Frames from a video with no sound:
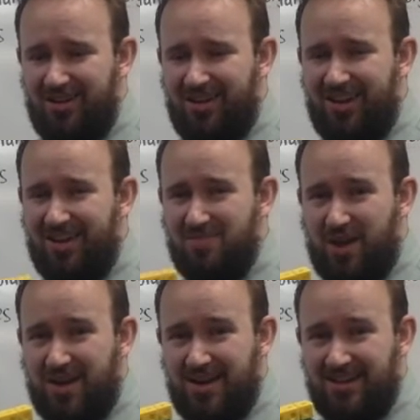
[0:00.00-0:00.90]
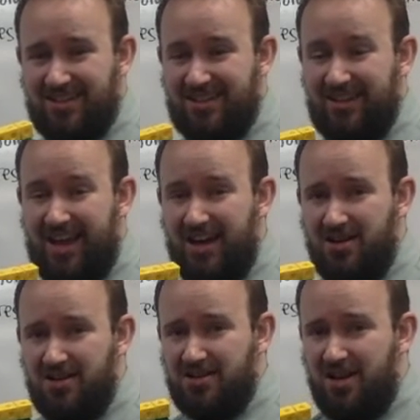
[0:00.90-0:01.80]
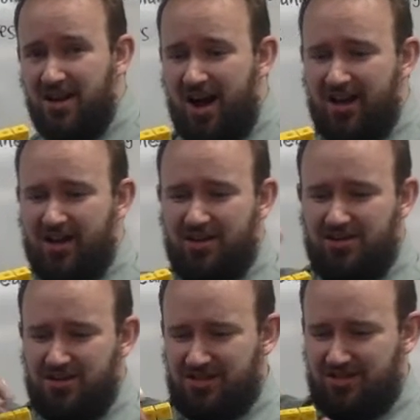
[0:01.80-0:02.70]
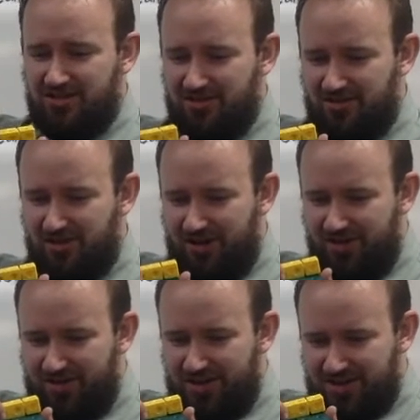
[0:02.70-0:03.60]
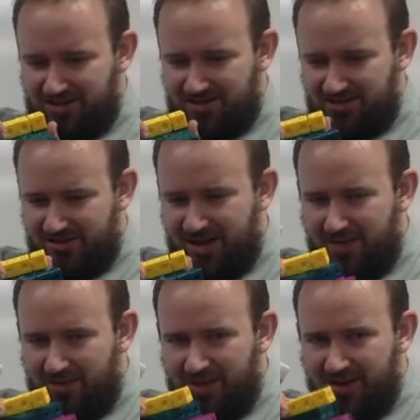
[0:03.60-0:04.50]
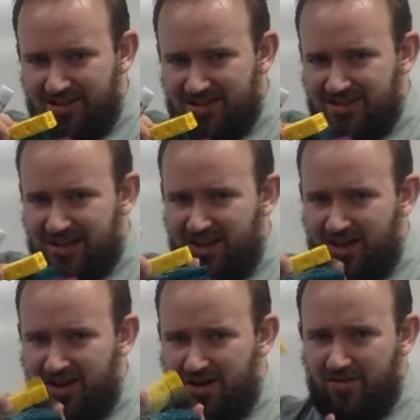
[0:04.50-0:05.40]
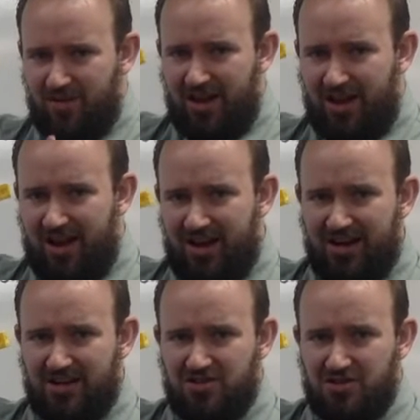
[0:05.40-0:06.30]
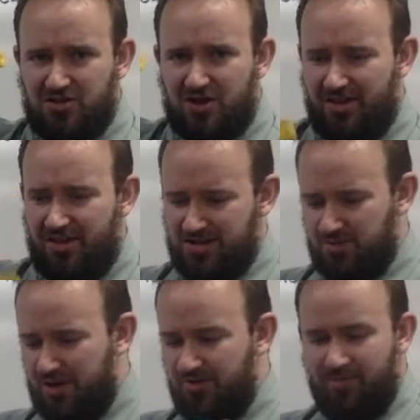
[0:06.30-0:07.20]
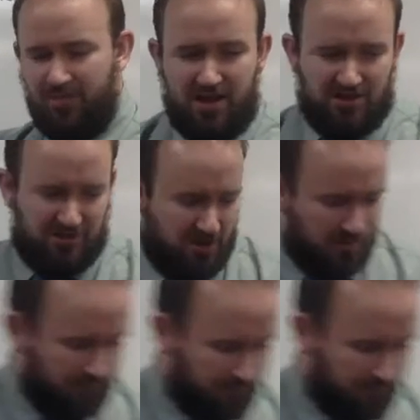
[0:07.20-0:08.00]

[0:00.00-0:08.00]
and break it into layers, I could just look at this top layer that's yellow, and I can just draw this one. So